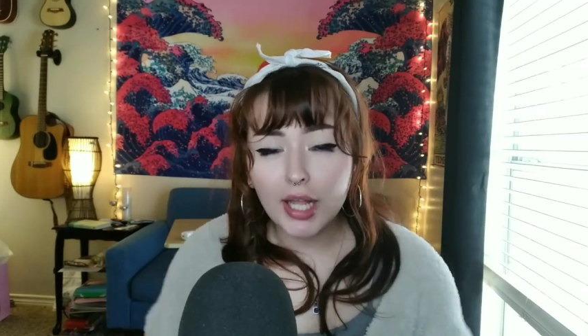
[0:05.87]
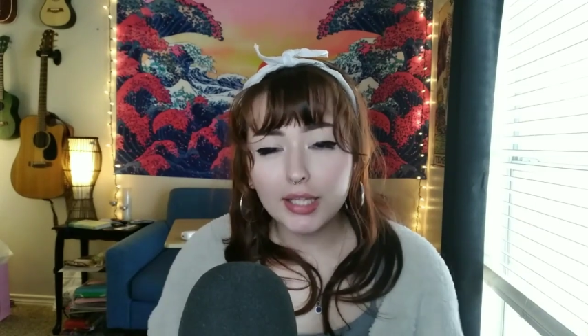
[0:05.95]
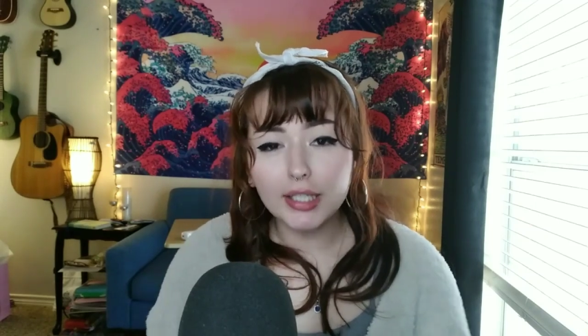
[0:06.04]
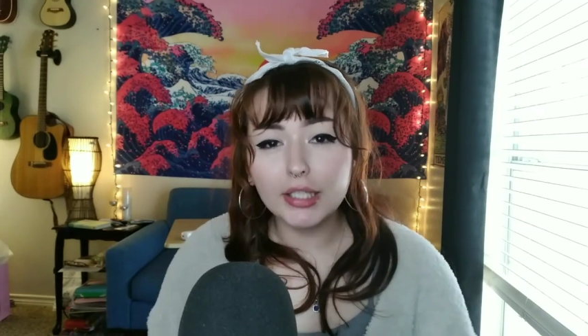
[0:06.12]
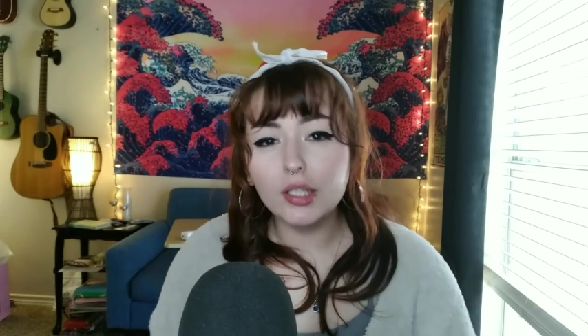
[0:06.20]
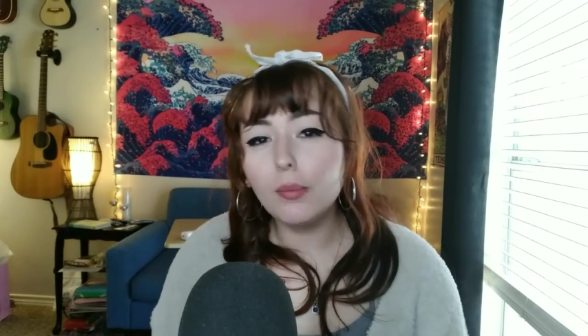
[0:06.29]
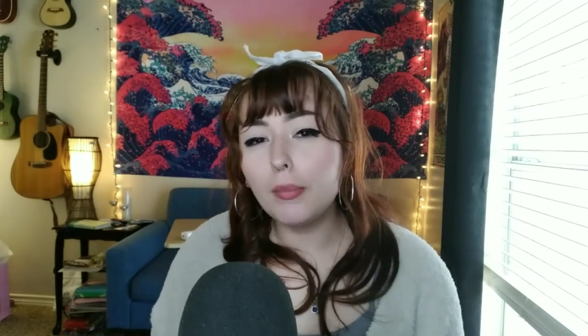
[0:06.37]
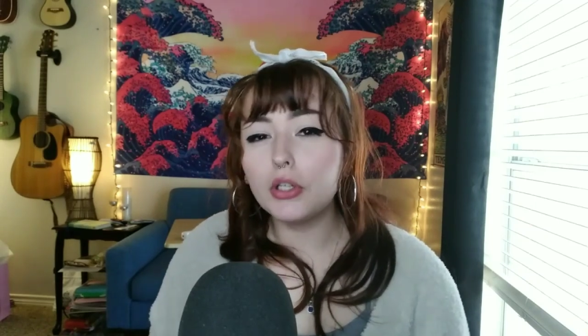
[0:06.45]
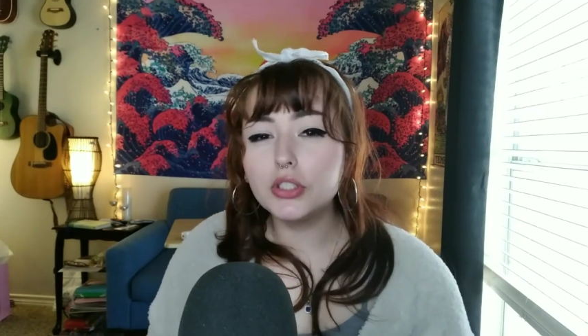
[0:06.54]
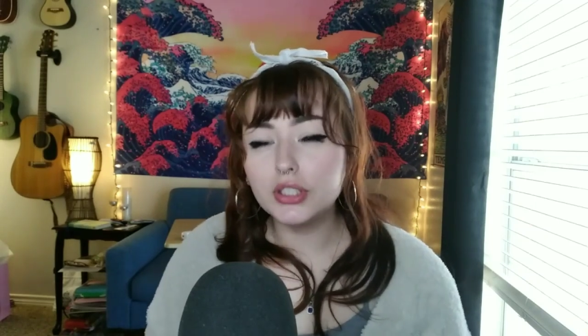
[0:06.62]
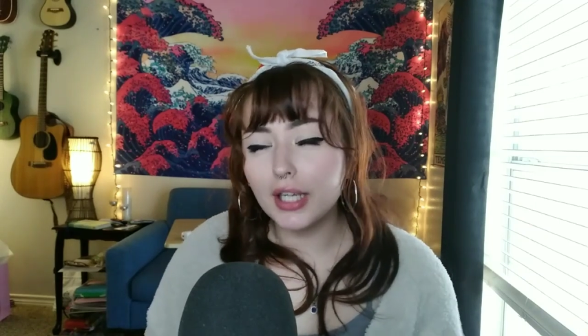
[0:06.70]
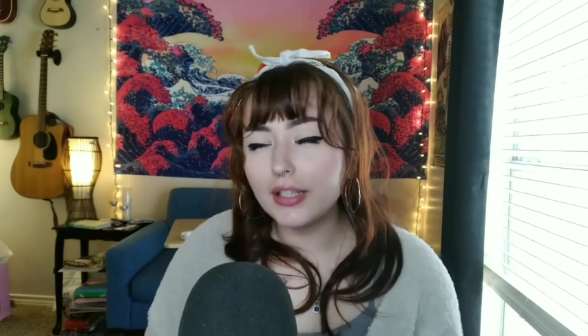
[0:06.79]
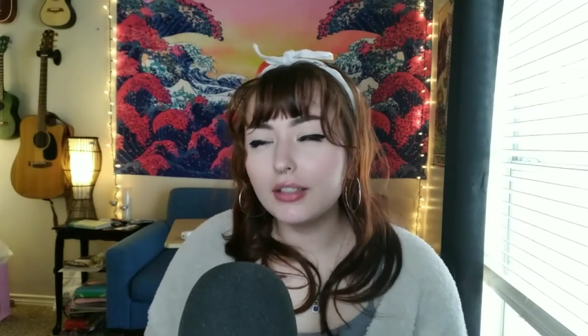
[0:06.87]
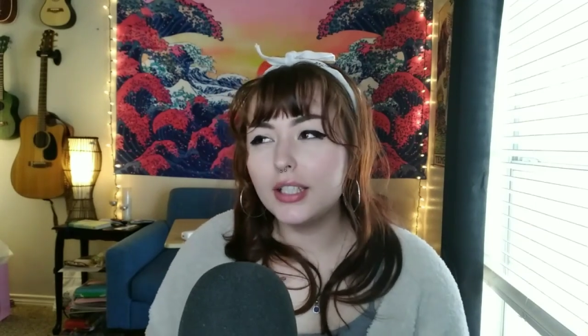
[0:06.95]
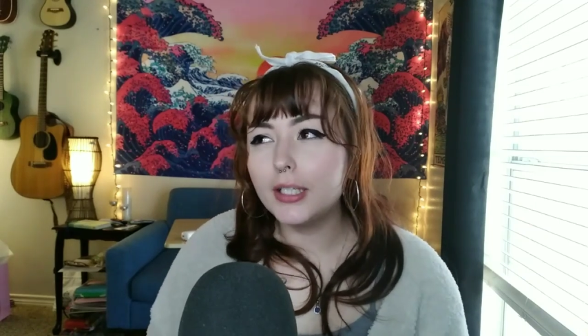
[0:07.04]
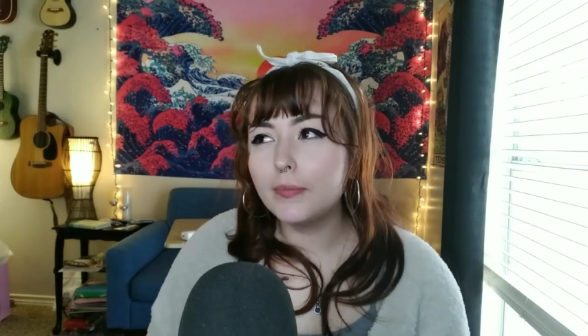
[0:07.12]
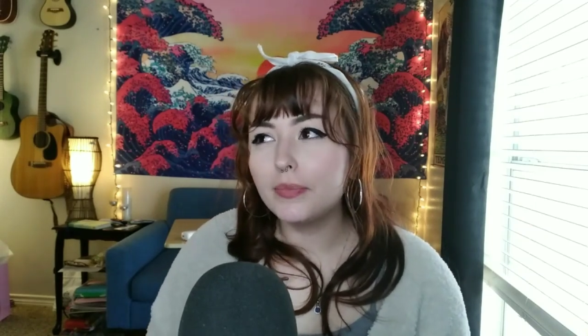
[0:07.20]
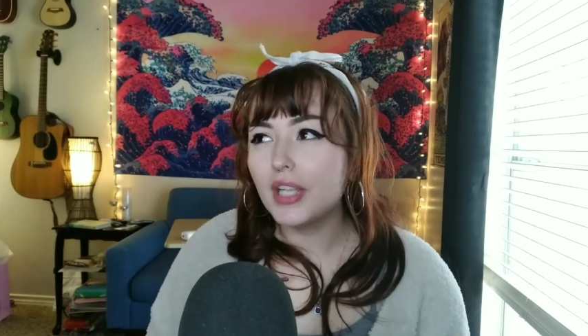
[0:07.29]
that you most
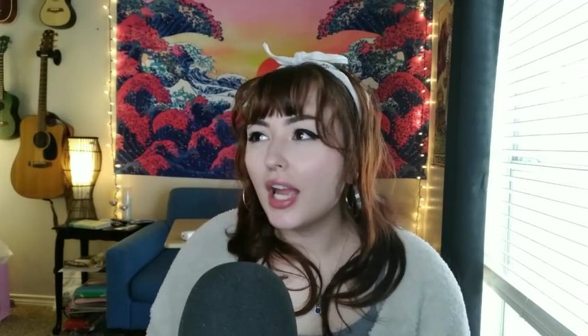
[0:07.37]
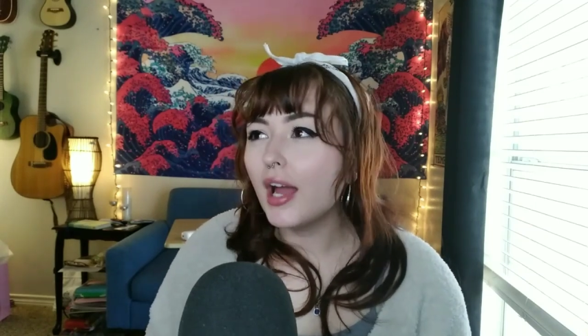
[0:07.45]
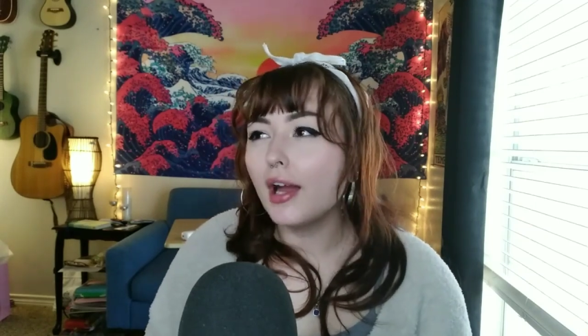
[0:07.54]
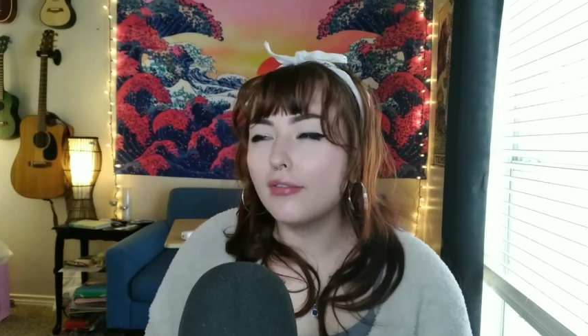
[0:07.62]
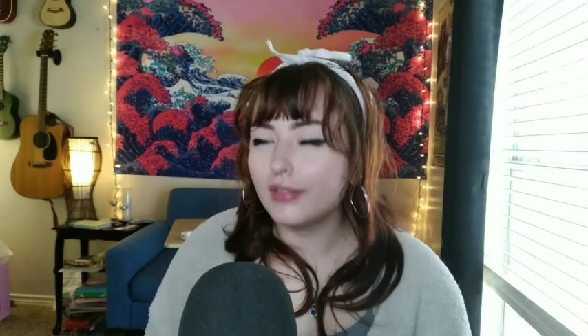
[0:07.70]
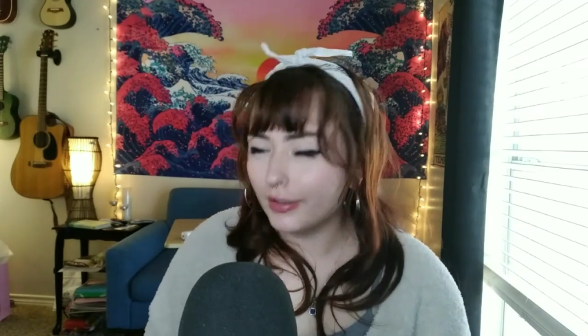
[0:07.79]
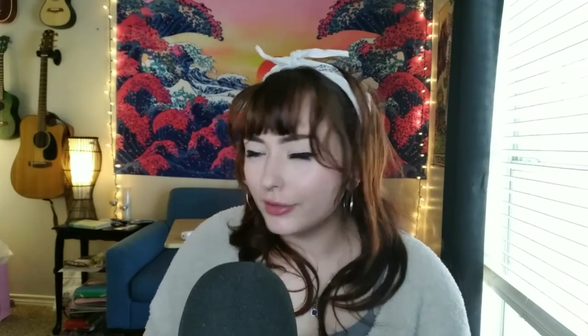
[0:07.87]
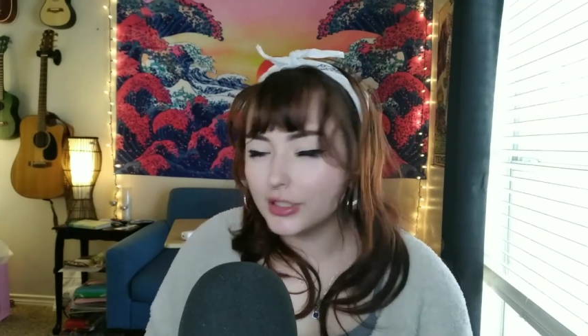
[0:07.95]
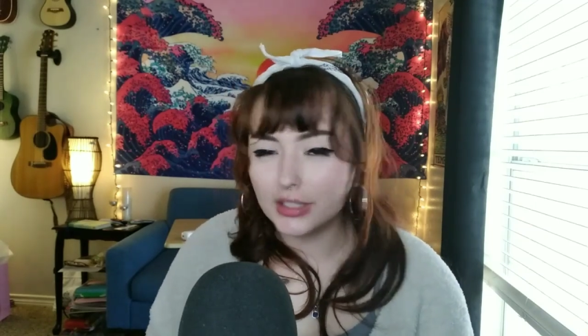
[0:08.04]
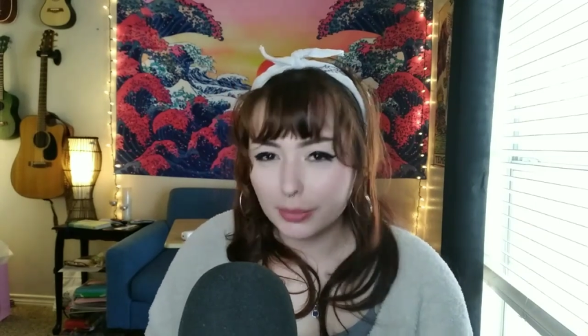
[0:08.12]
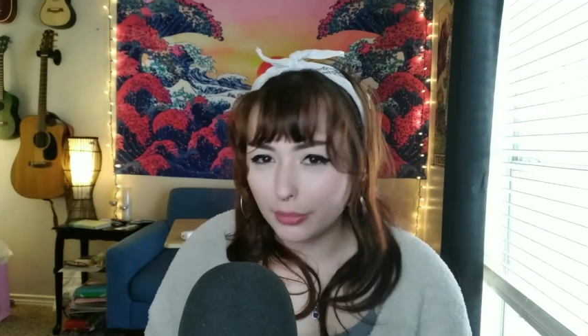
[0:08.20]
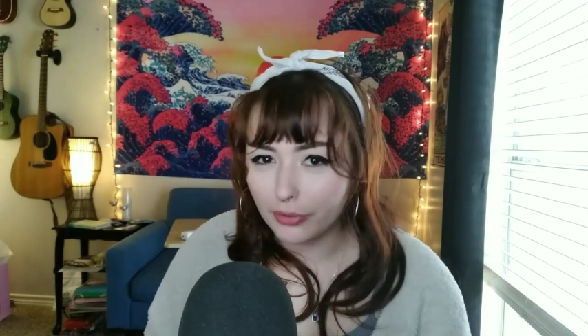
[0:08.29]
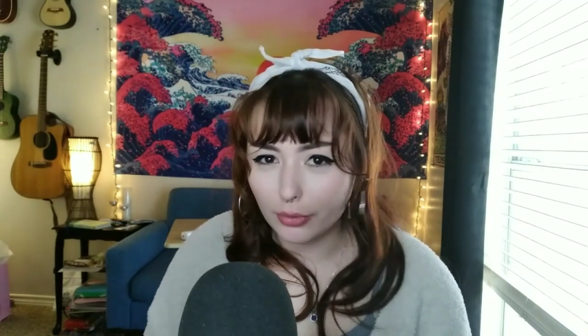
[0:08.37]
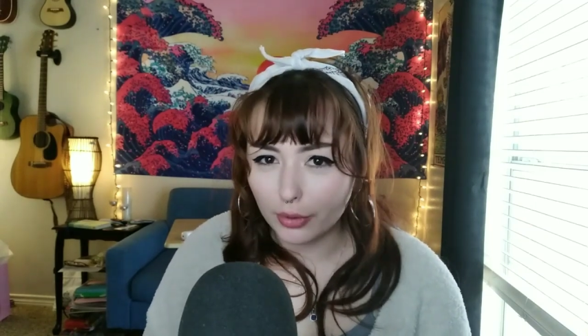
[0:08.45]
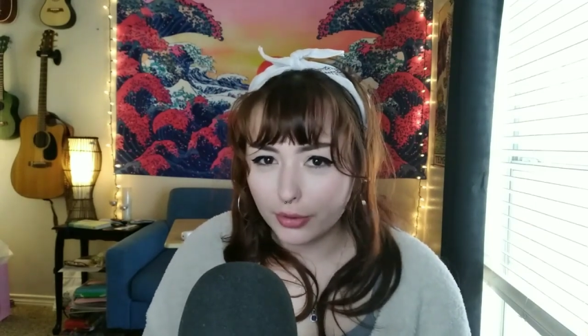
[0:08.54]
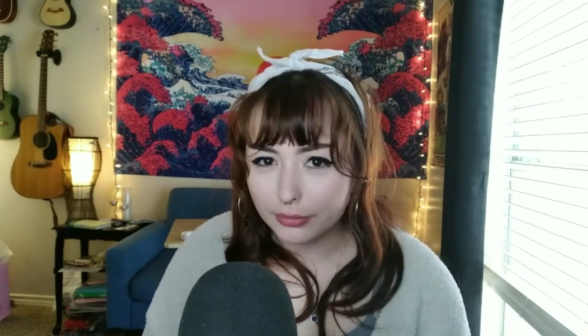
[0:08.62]
likely have never seen before.